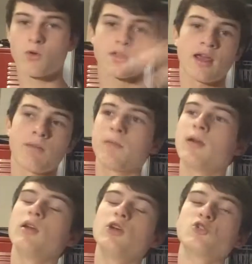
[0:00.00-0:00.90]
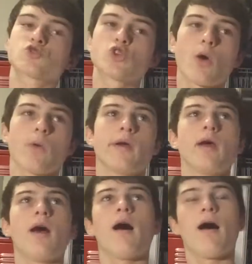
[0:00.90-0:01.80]
board game. So
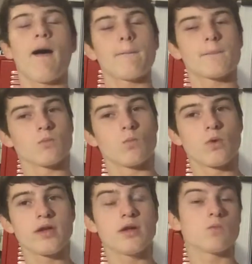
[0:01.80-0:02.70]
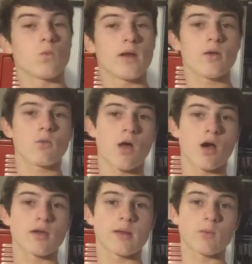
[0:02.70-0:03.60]
we went
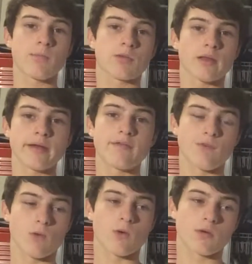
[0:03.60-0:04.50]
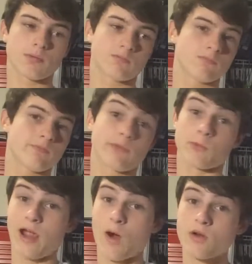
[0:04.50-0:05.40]
along and we played for
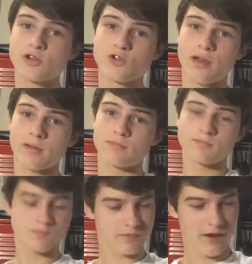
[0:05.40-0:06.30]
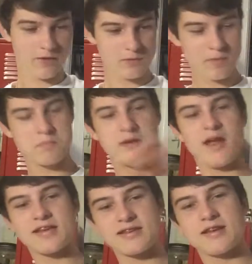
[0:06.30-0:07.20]
3 hours straight. Now you might
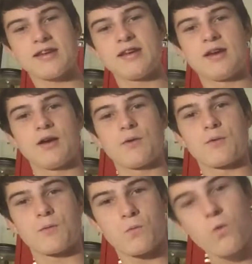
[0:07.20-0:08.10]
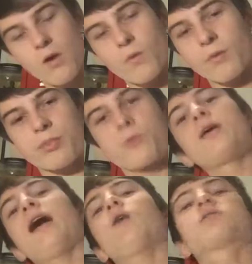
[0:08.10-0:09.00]
be asking, whoa,
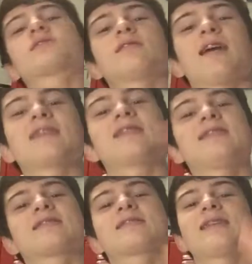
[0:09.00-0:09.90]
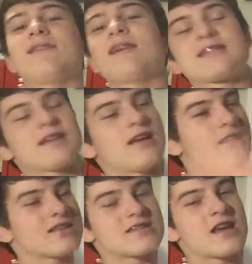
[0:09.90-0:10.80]
3 hours, that's insane. That's
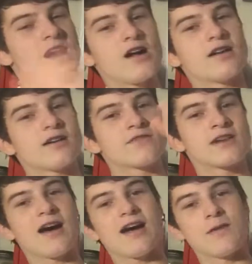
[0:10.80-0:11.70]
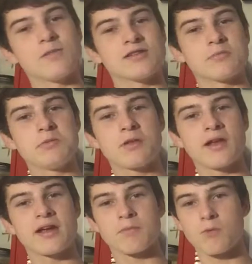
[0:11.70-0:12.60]
a ton of time to be
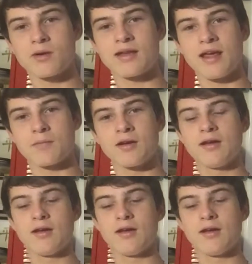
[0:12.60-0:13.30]
playing a board game,